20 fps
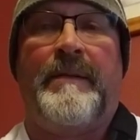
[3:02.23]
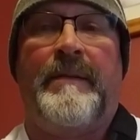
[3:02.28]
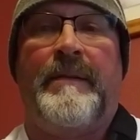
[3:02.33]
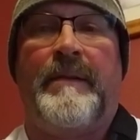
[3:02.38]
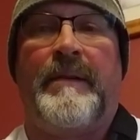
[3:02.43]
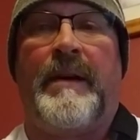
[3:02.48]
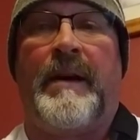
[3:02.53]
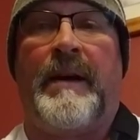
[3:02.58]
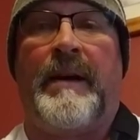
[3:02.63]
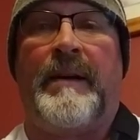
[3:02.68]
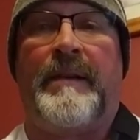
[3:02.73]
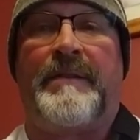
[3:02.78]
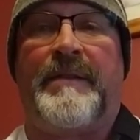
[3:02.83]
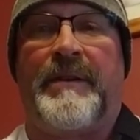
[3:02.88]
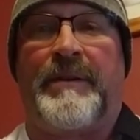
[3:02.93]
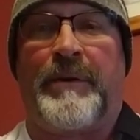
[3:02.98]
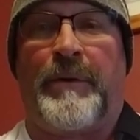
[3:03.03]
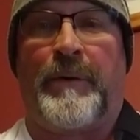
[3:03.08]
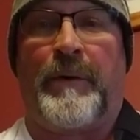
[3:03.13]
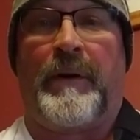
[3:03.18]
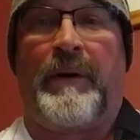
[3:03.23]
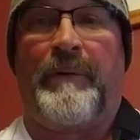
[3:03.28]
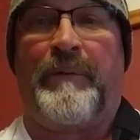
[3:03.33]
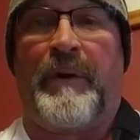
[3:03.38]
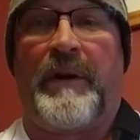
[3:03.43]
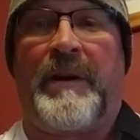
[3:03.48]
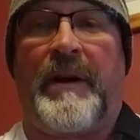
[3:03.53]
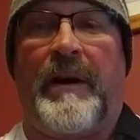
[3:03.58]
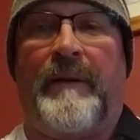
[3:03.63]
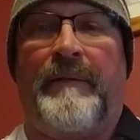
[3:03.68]
to totally
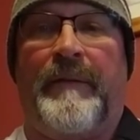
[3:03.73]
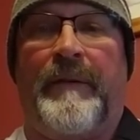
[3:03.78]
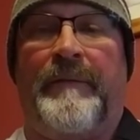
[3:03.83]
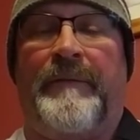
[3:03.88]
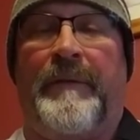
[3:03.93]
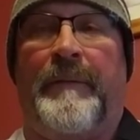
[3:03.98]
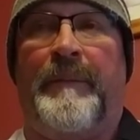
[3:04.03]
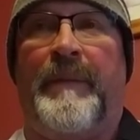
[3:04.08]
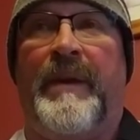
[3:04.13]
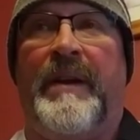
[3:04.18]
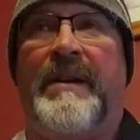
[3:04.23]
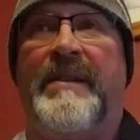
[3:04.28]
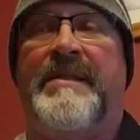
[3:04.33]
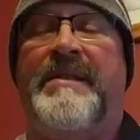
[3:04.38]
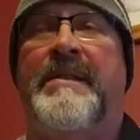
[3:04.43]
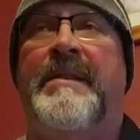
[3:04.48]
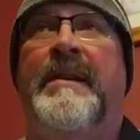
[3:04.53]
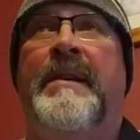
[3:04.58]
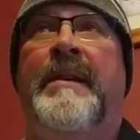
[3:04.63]
recover from this.